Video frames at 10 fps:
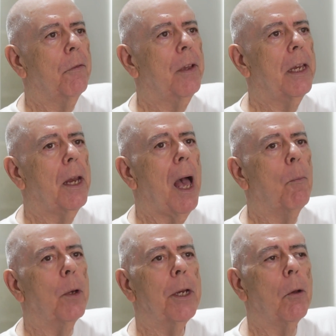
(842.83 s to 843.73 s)
to
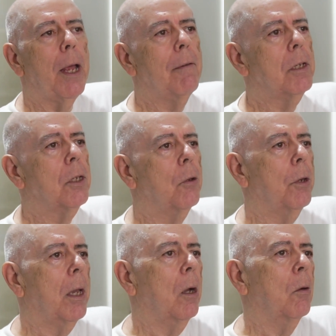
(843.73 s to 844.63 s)
Vietnam. We don't have a
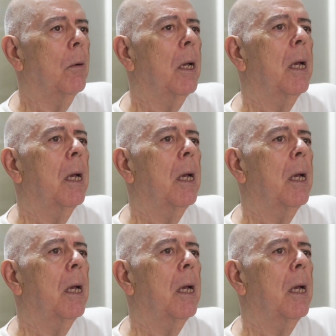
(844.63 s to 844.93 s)
studio.